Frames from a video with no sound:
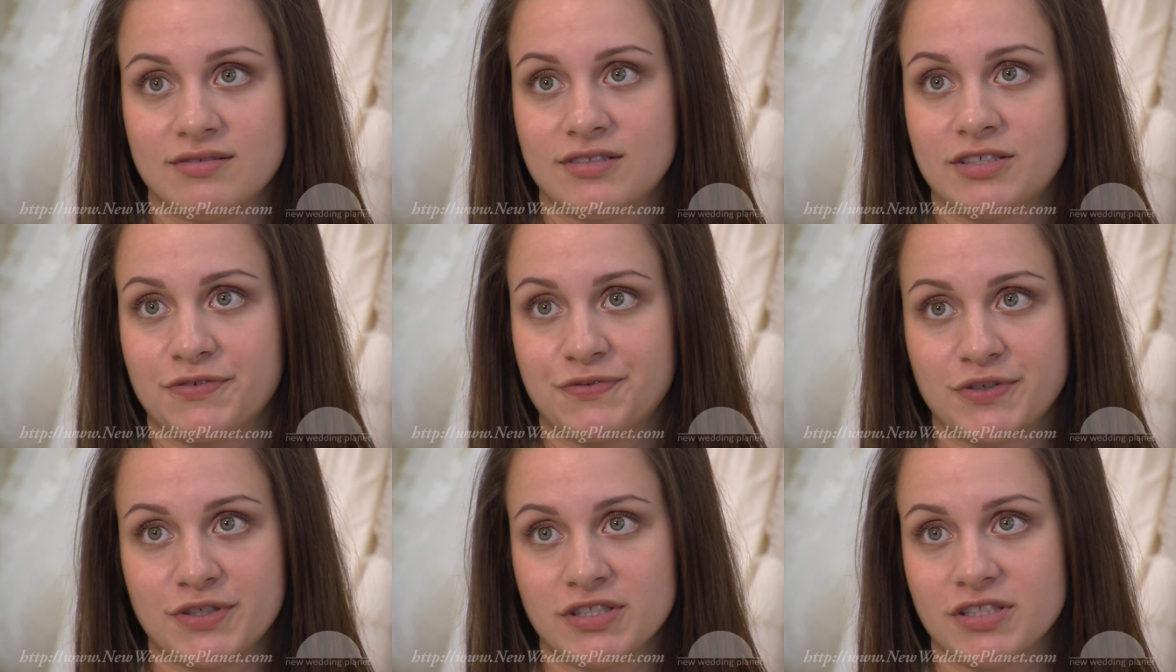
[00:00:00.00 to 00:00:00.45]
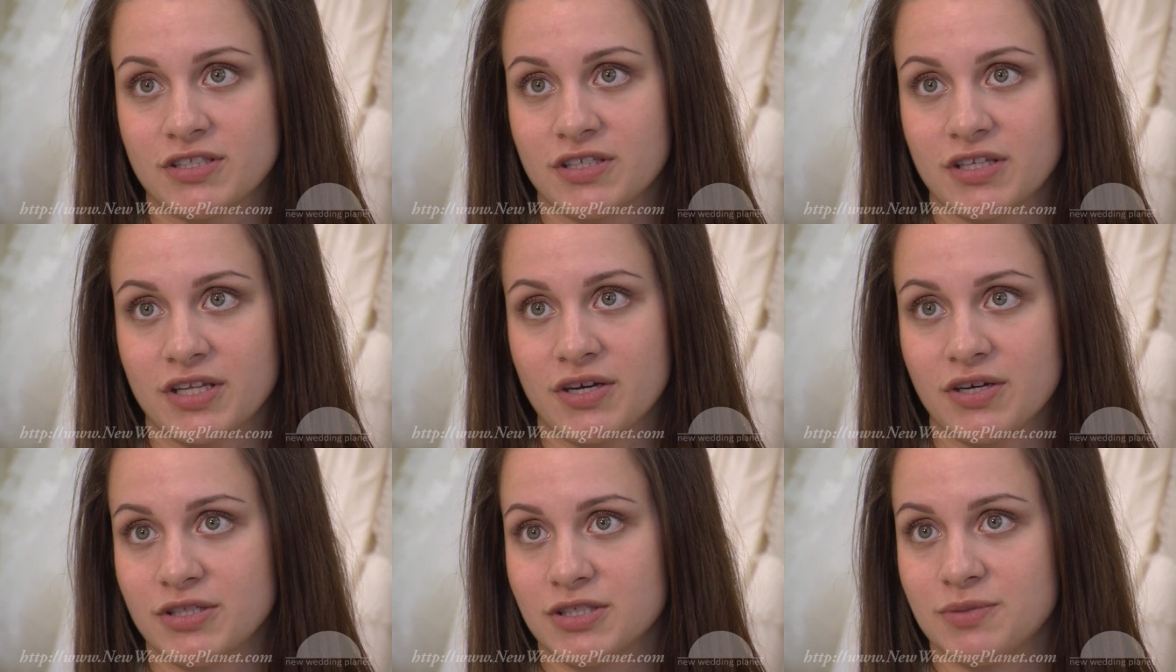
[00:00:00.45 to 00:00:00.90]
different
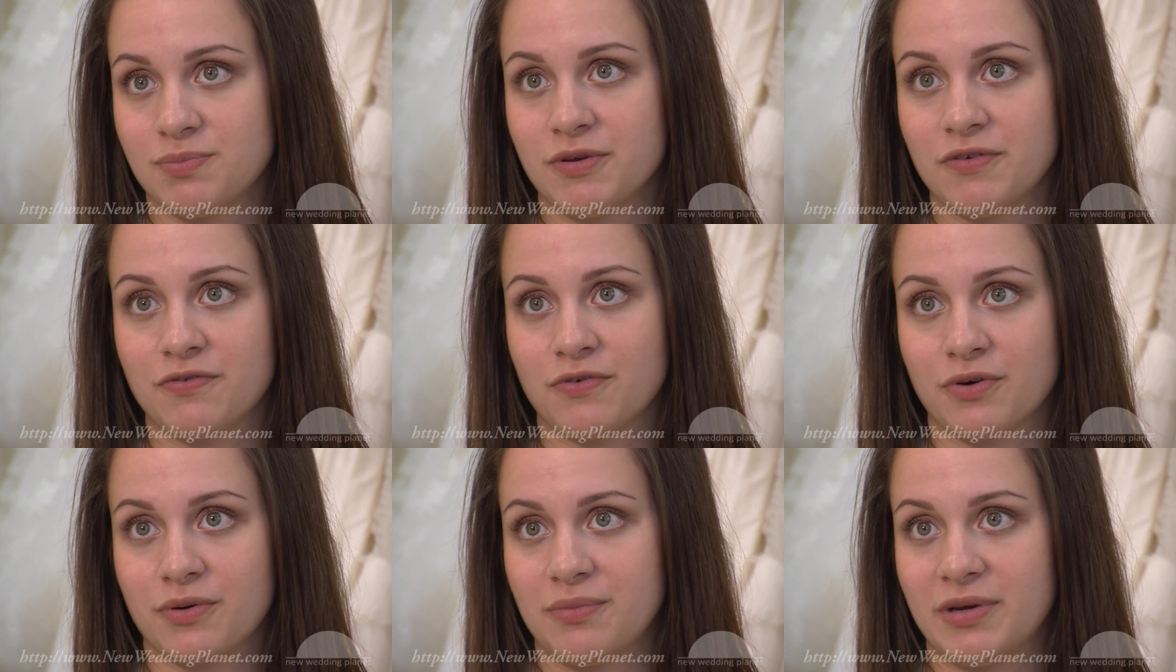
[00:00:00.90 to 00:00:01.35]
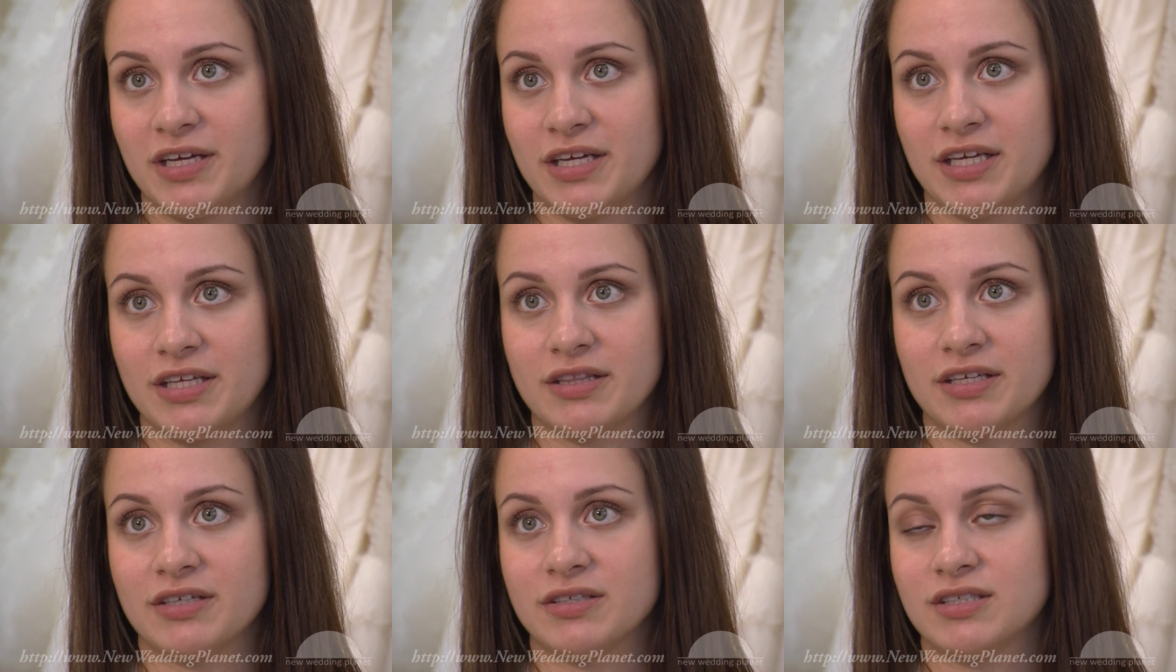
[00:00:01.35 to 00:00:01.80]
salons before
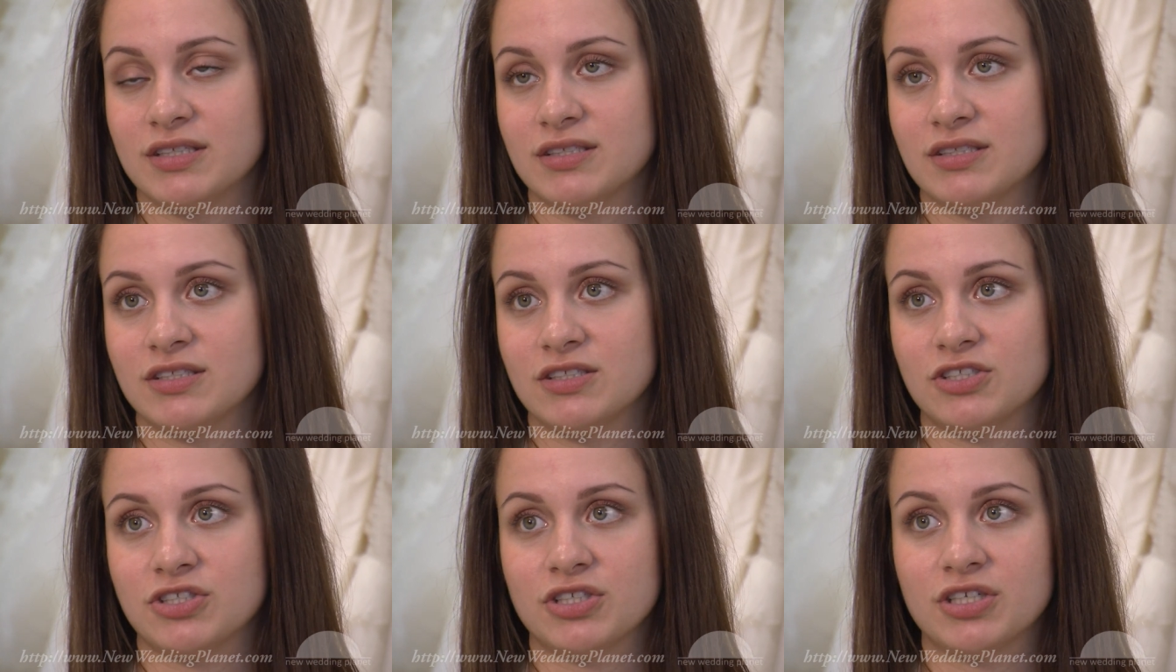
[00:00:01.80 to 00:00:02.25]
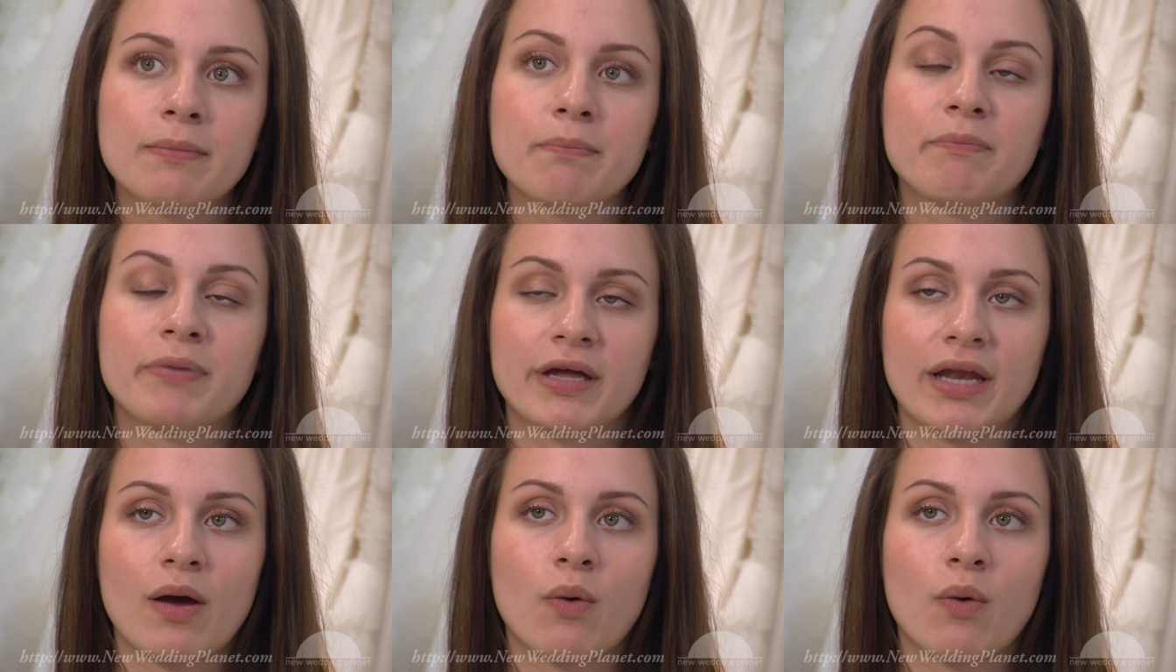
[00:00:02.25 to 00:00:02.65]
making their decision. But